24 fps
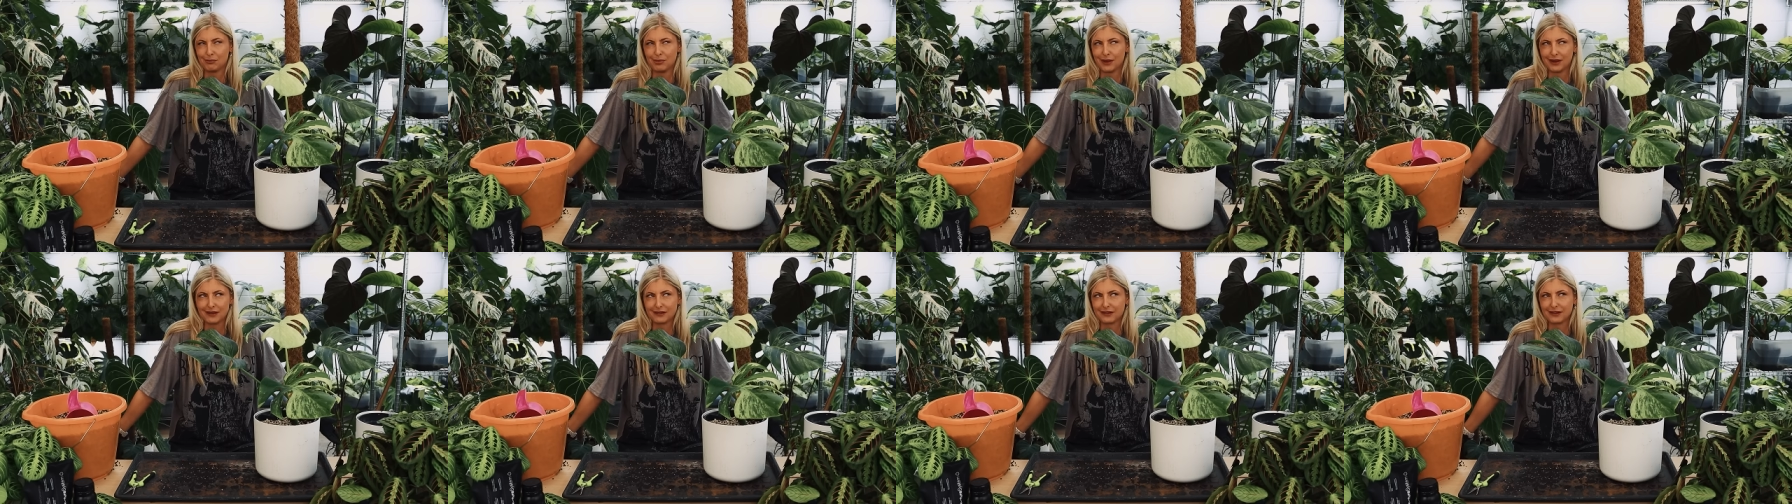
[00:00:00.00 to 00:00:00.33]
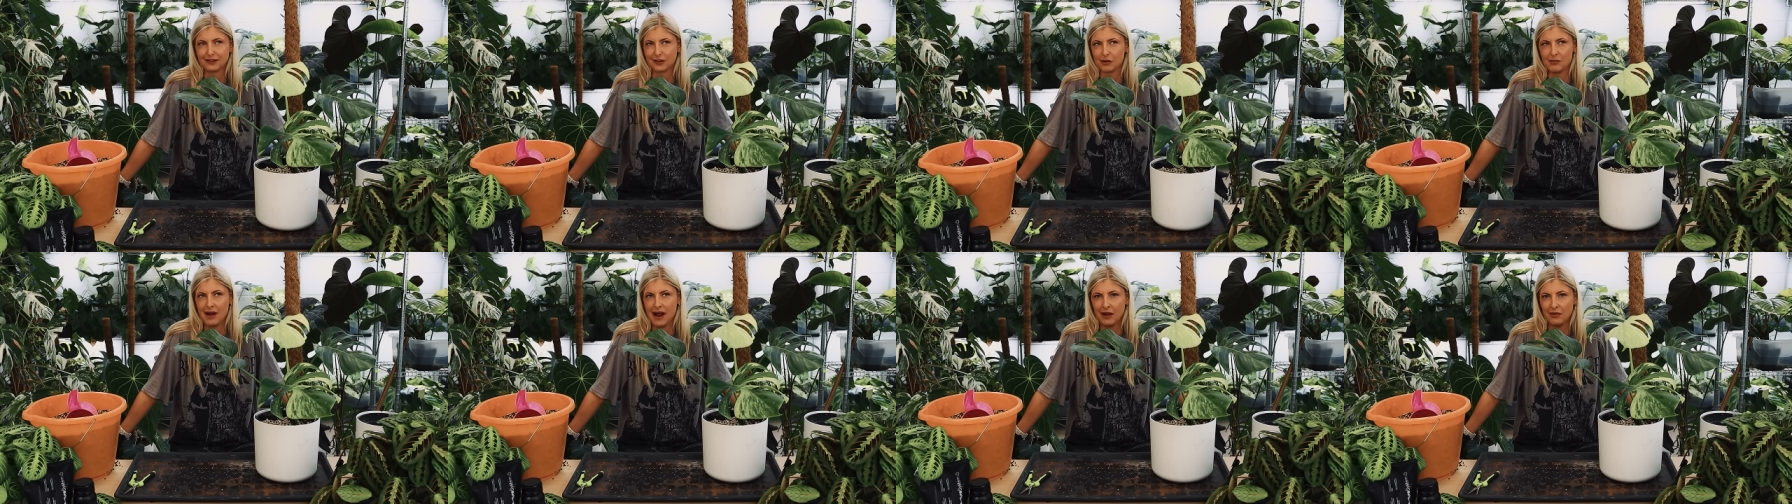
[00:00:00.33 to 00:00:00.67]
because
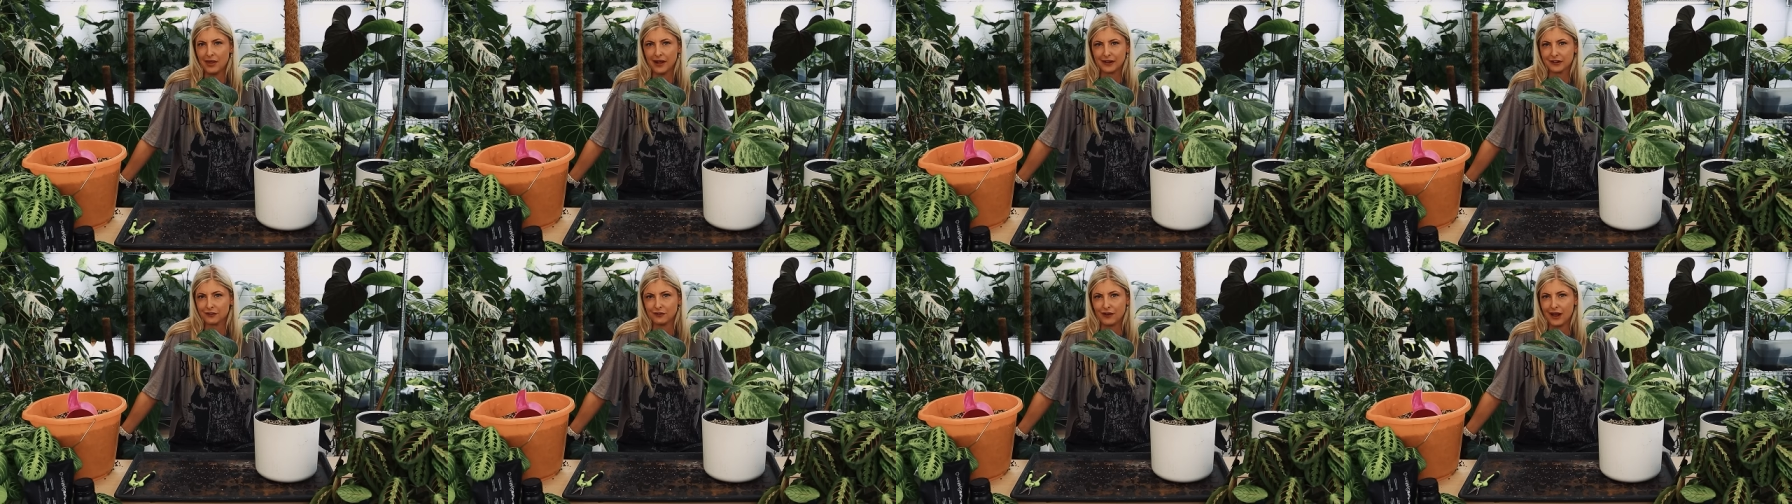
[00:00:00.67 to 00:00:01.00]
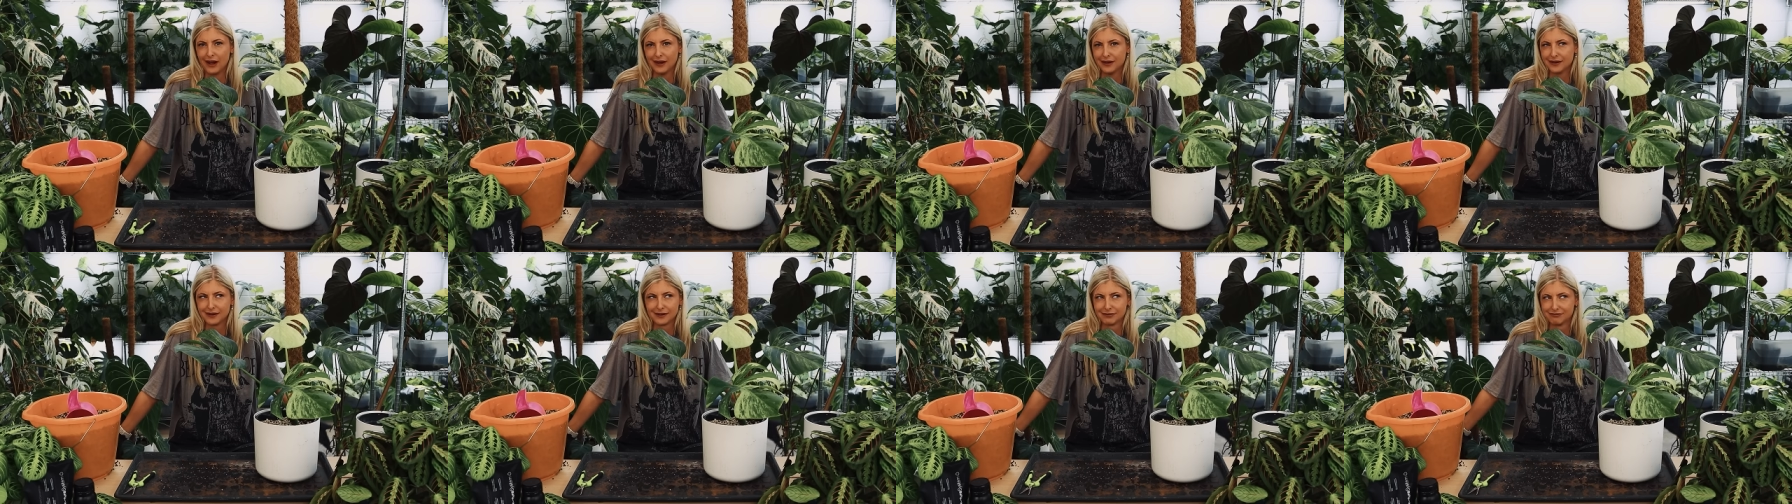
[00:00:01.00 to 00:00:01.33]
somehow that's
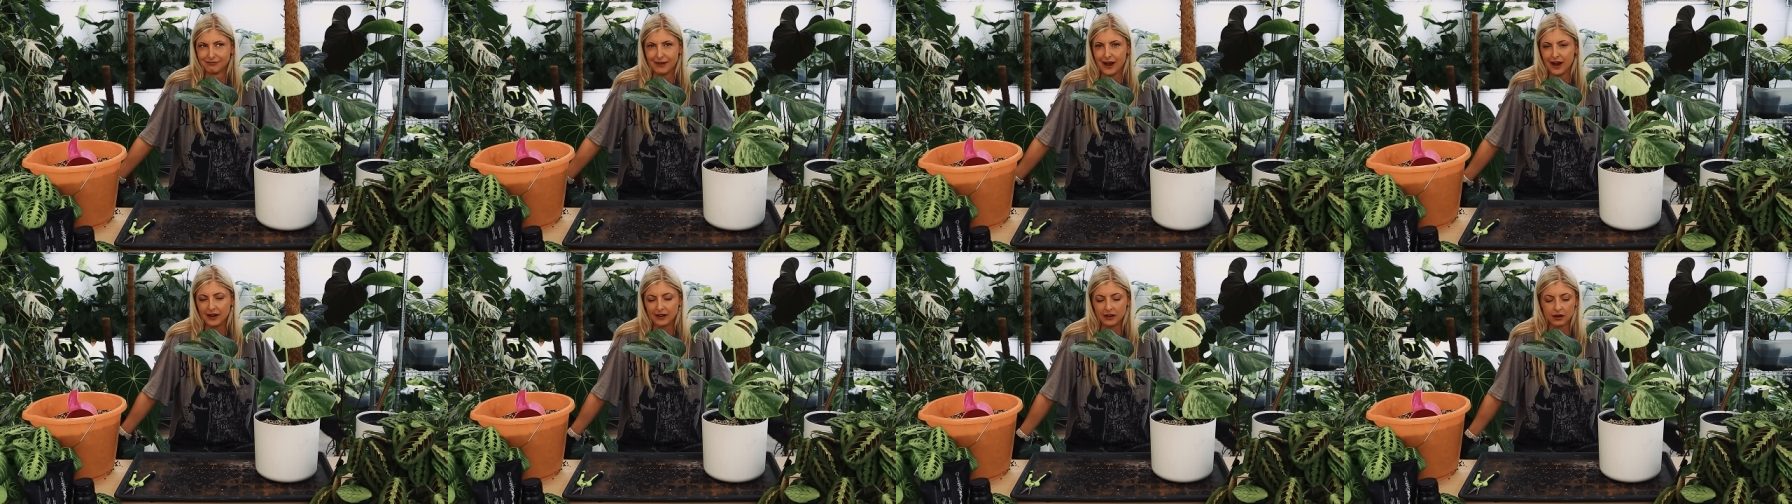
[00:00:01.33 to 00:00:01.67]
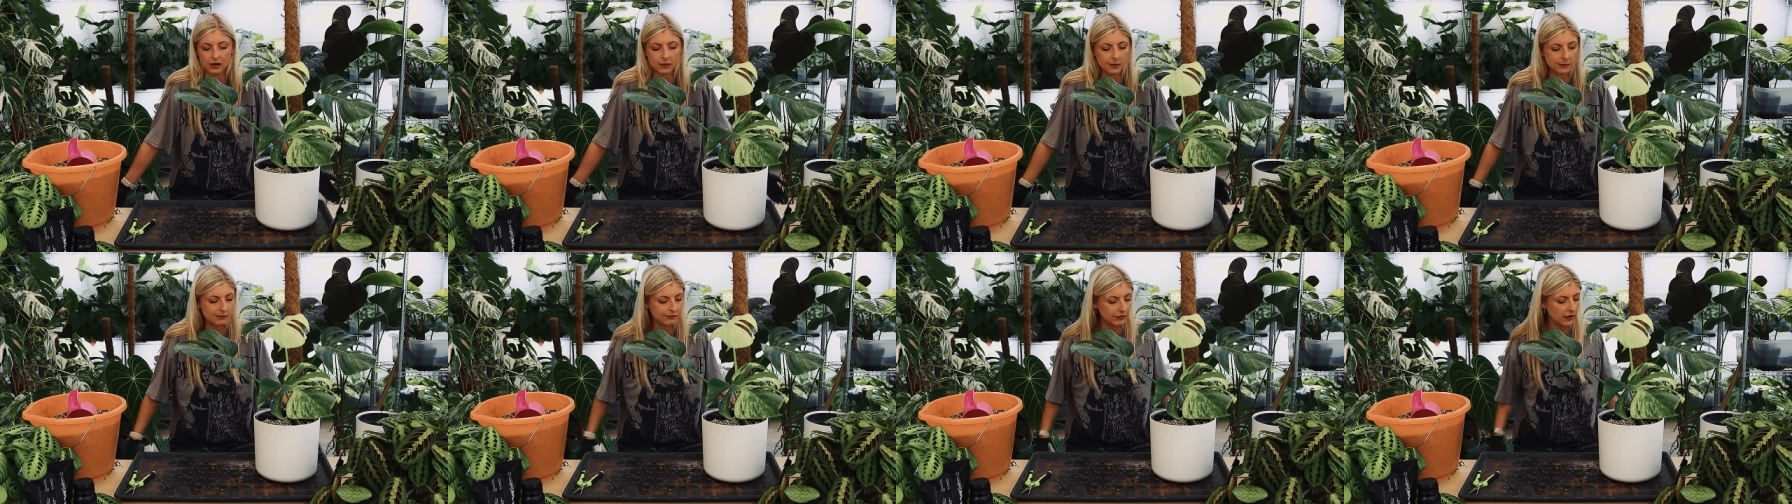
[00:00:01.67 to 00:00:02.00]
valid. I don't
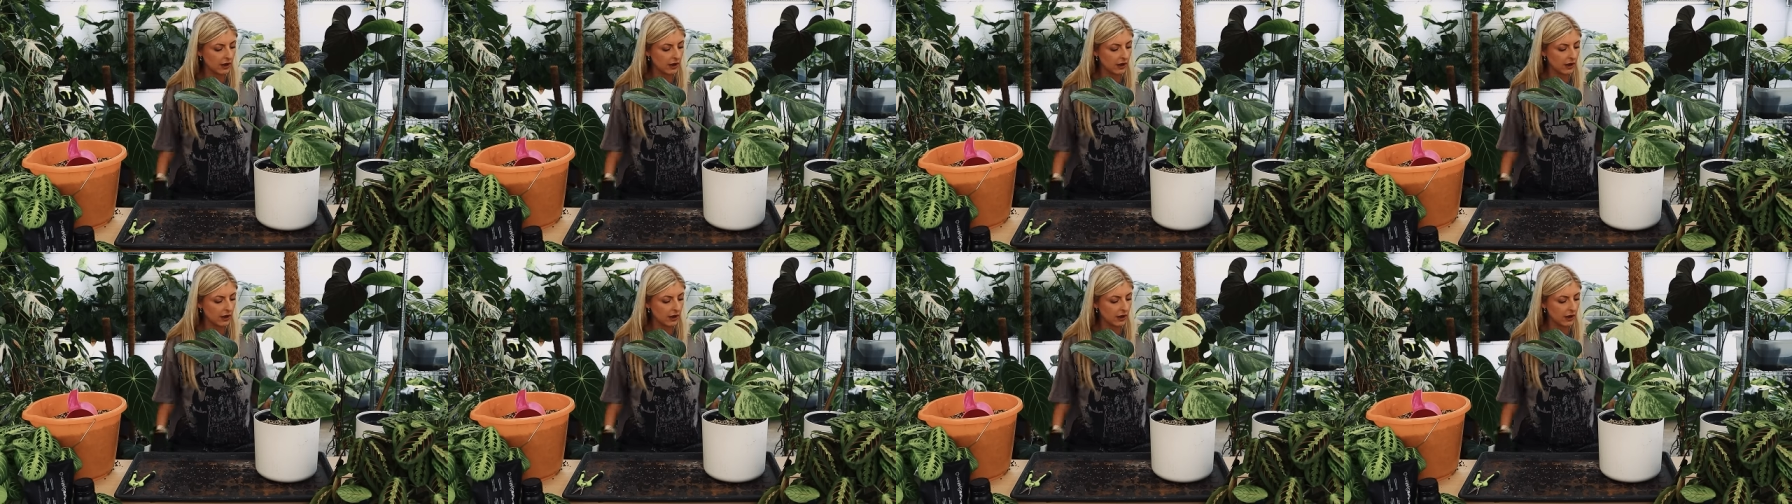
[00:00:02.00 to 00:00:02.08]
know.